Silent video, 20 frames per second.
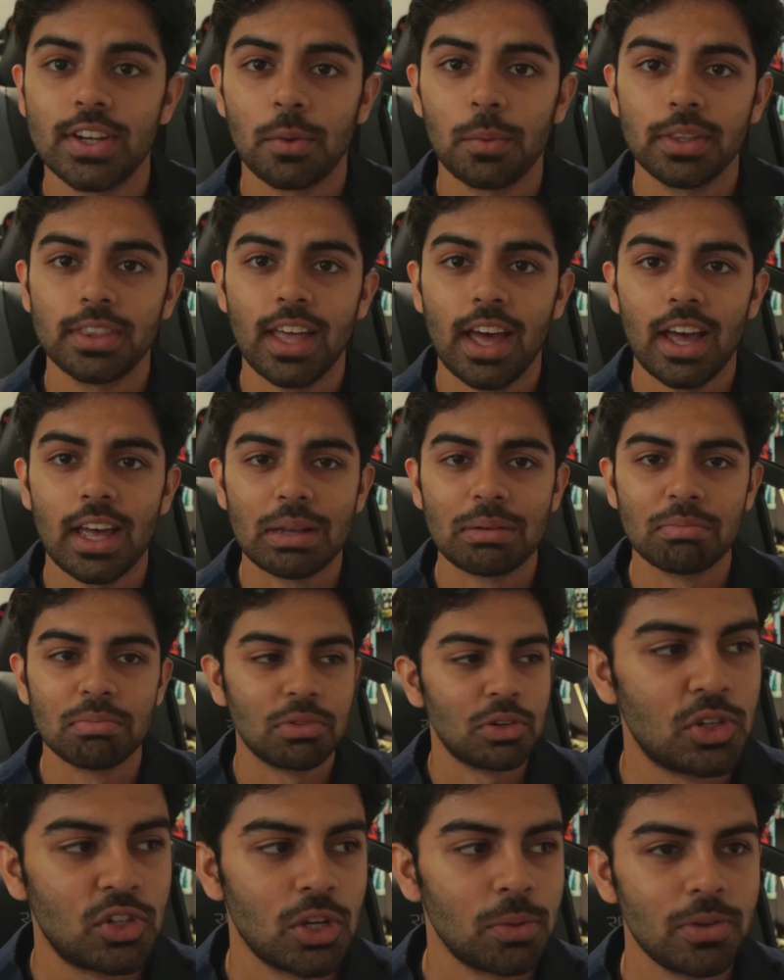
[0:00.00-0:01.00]
you're done with that,
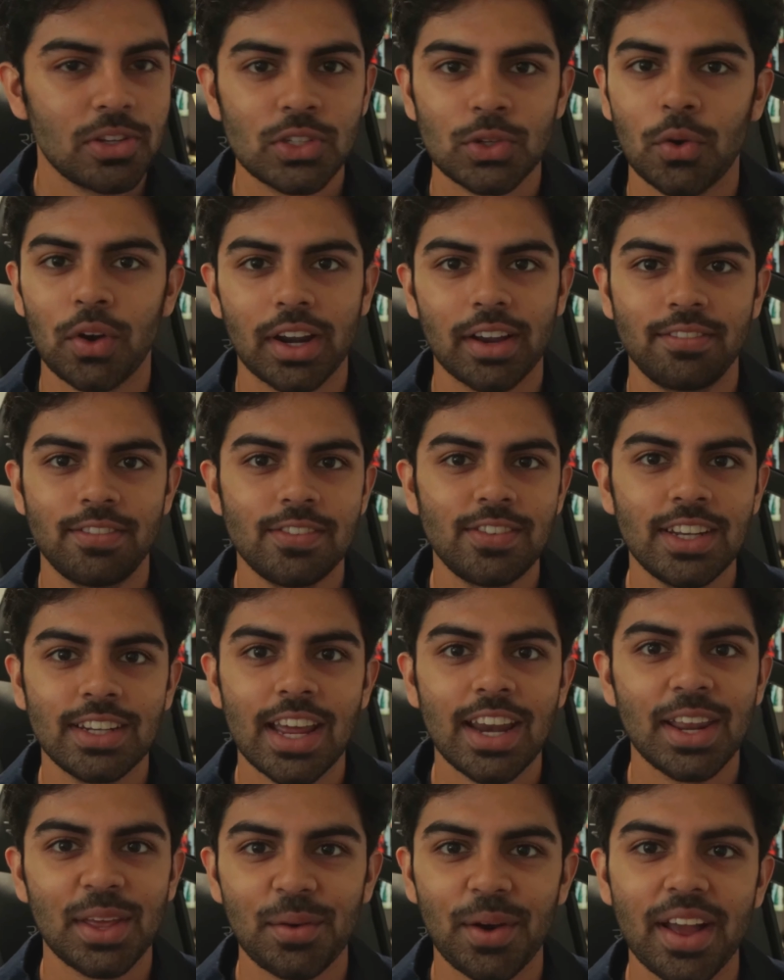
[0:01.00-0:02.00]
you should be scoring a
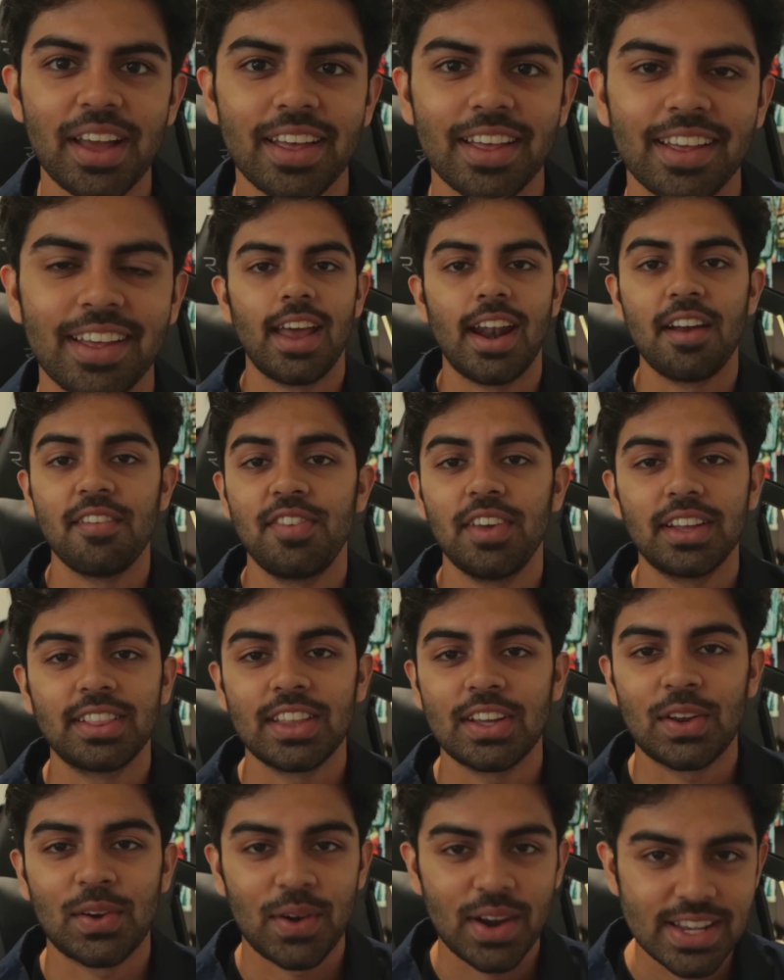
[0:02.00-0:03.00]
1580, right? And I feel like
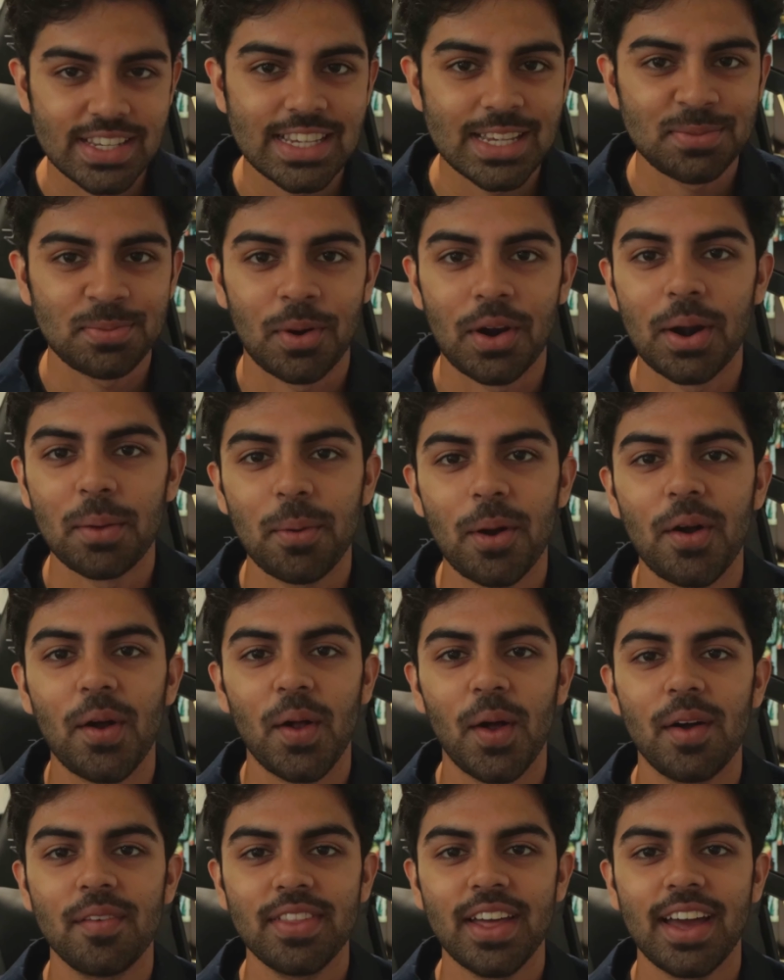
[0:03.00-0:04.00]
the craziest part about
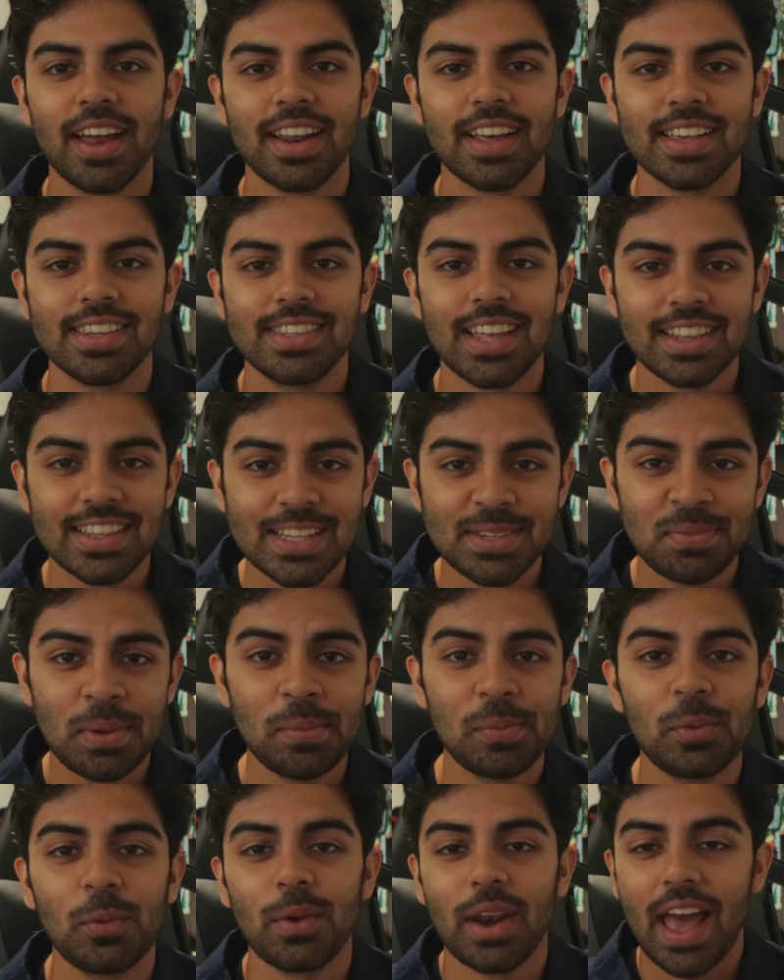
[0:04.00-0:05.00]
all of that is that these
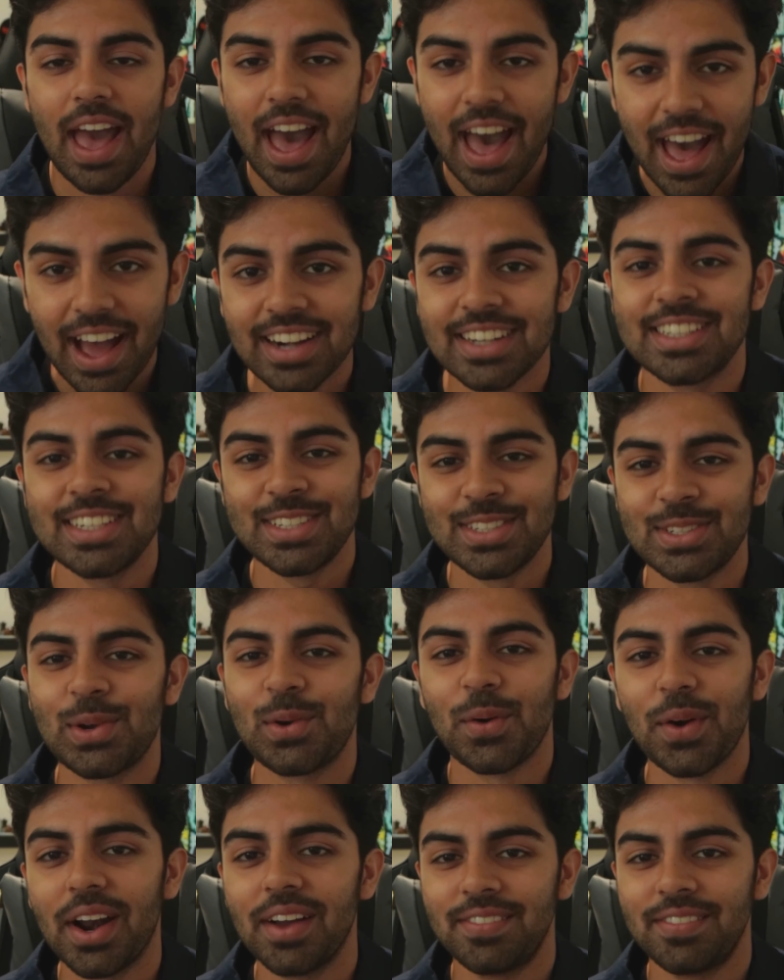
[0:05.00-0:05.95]
people would actually score